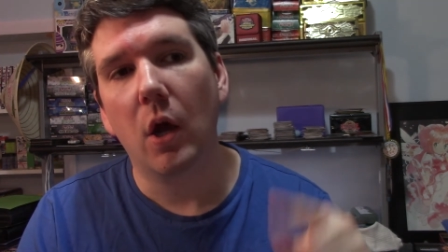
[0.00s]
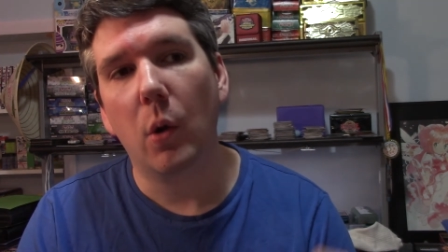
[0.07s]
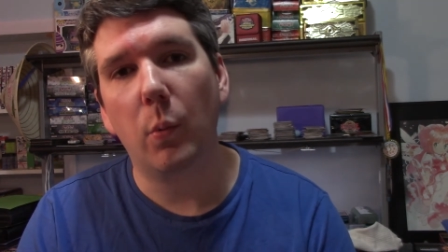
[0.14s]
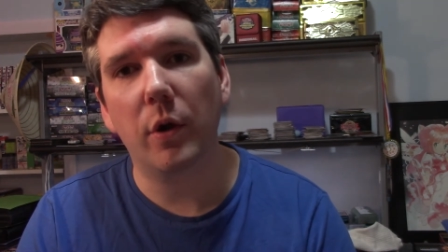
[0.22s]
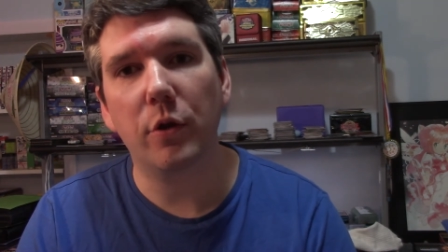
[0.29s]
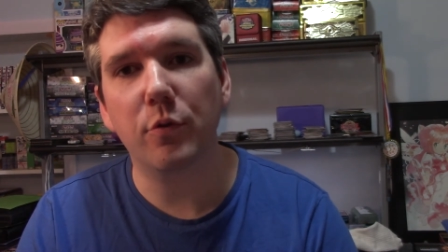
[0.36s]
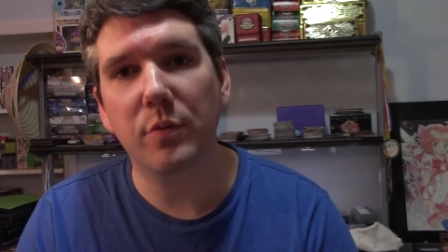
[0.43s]

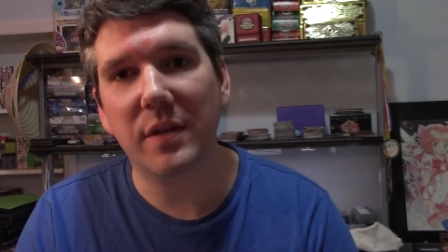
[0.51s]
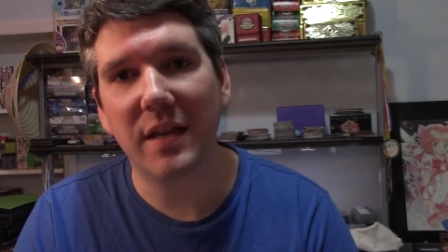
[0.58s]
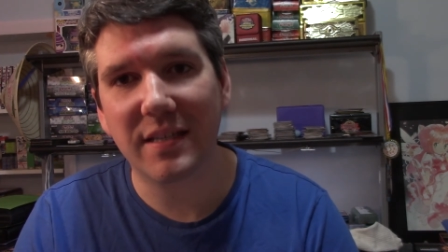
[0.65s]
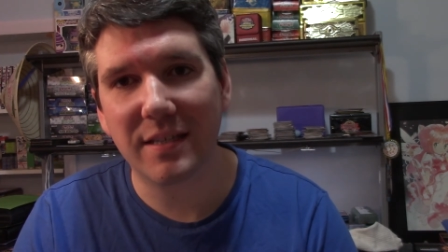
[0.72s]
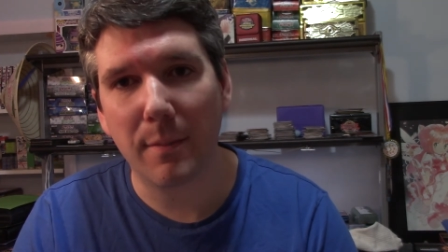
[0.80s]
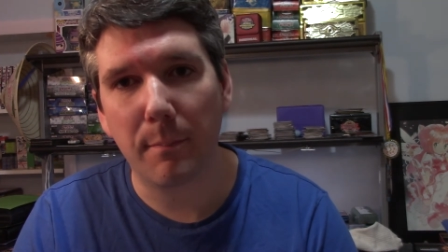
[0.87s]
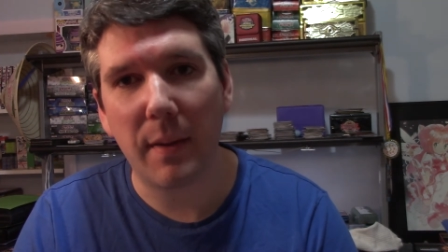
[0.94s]
where you
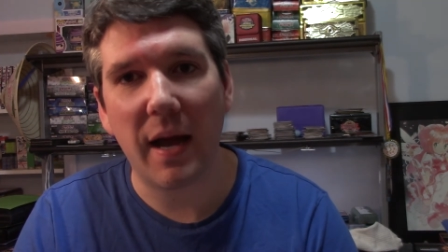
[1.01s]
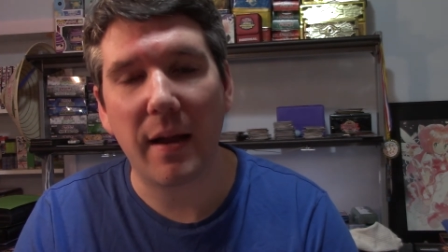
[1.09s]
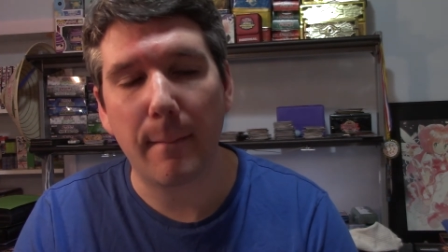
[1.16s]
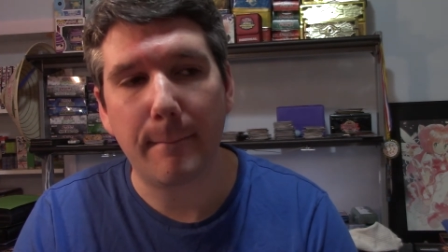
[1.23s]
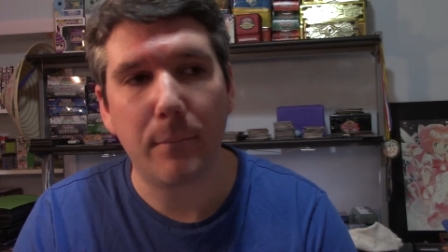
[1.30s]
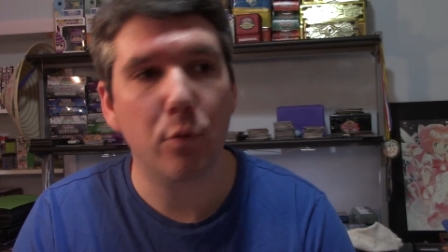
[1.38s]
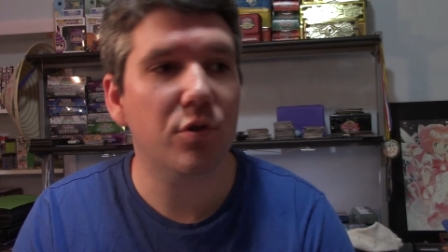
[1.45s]
get to buy a
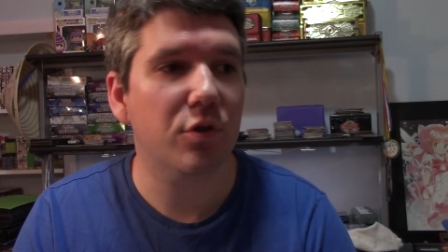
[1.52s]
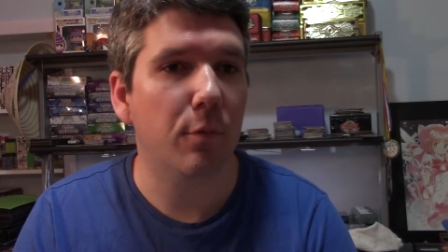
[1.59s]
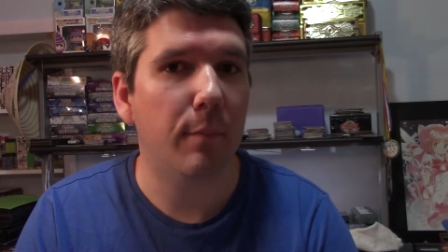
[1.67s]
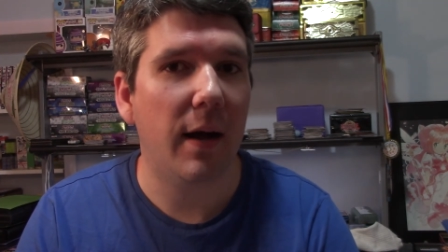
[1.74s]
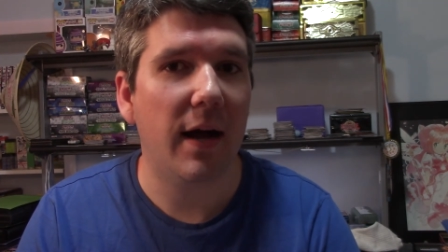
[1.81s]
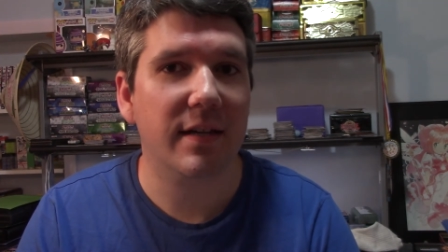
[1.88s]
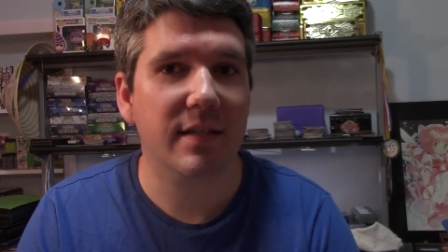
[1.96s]
booster
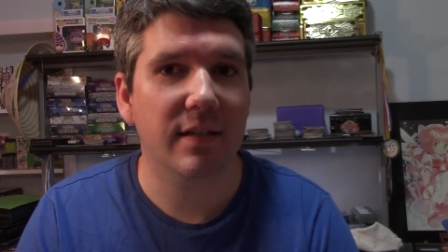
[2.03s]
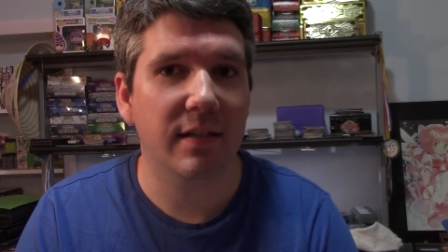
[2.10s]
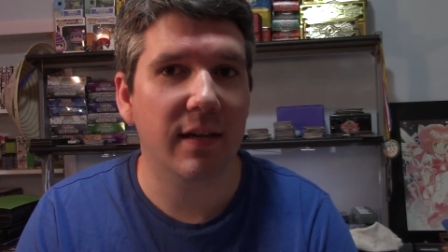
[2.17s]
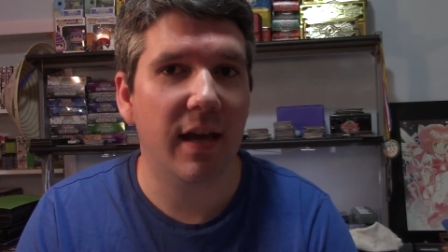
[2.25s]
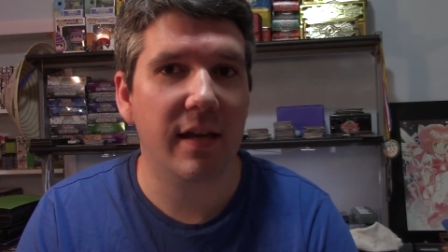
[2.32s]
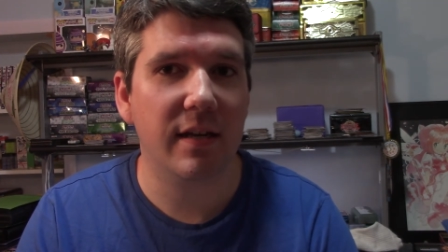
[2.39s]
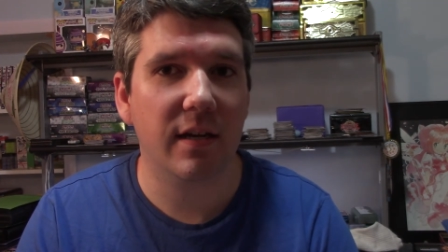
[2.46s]
box the
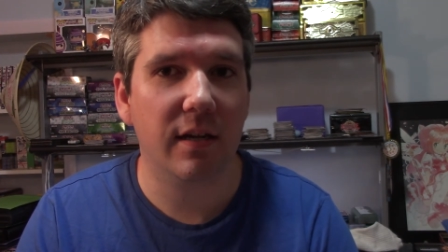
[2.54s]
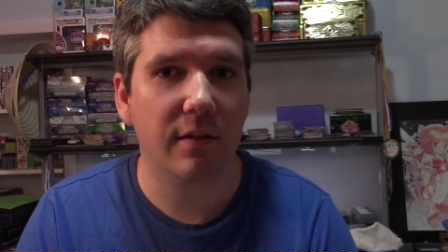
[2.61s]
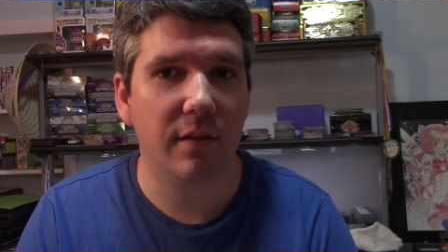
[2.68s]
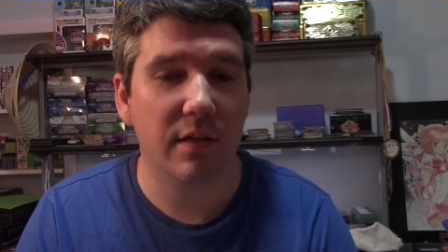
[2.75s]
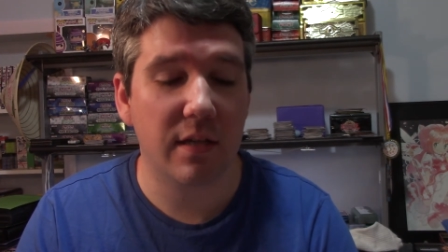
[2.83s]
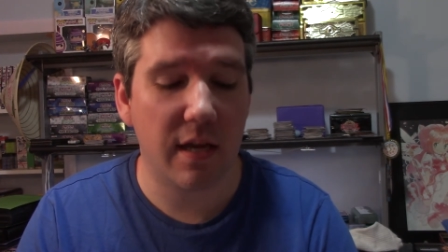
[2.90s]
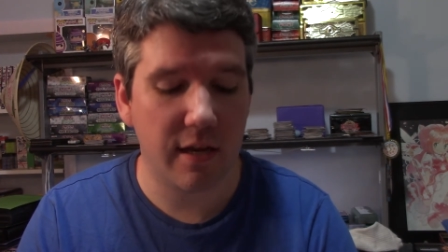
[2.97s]
night,
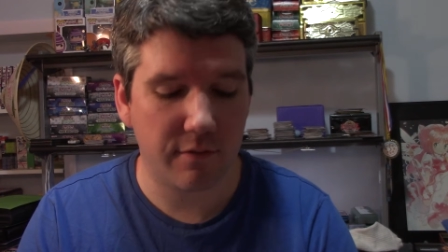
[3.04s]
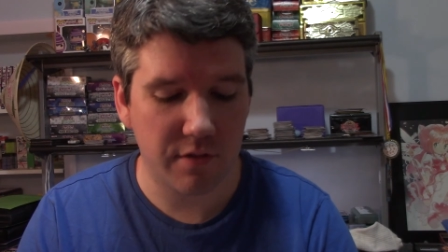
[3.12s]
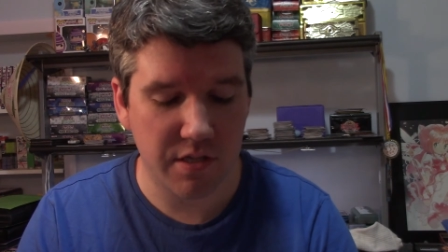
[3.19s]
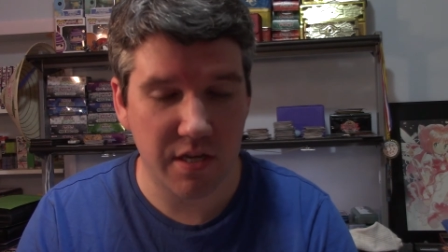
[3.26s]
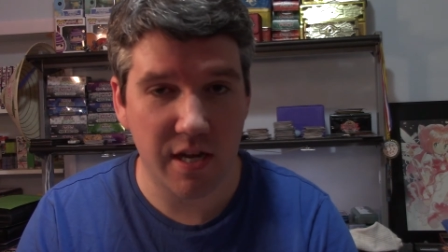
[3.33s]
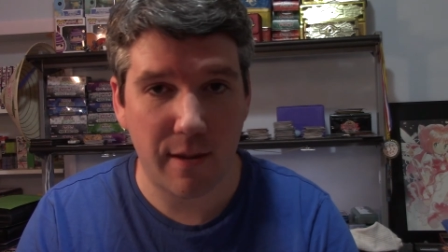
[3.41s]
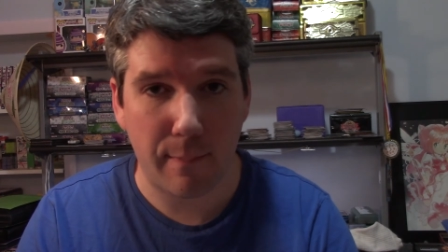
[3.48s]
the day of the
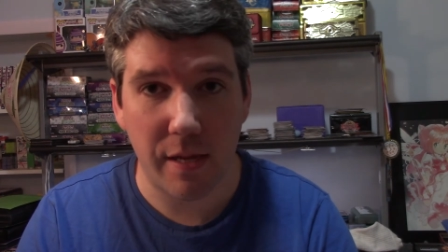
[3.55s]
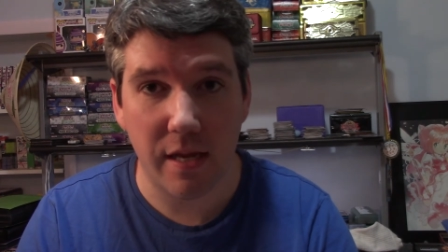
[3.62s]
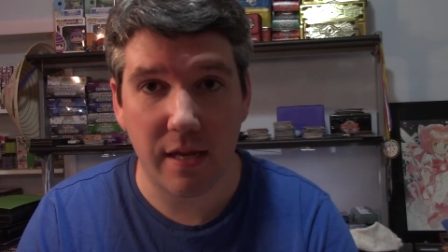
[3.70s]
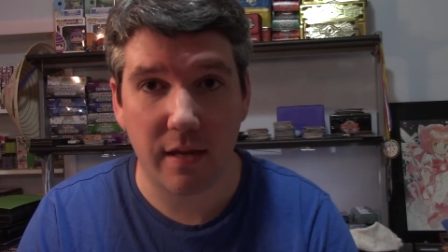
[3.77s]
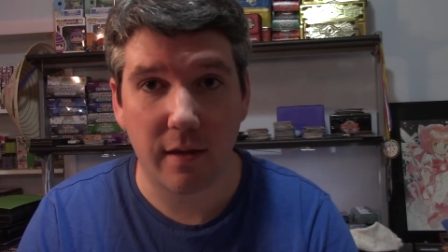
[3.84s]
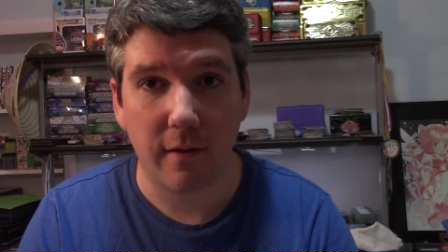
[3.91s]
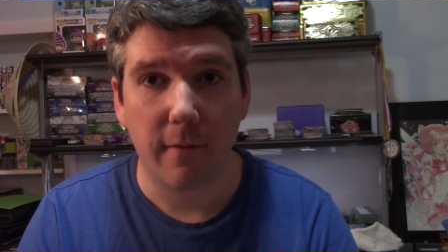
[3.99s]
sneak
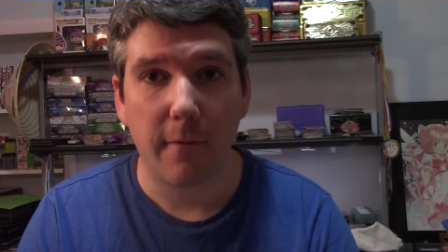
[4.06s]
peek.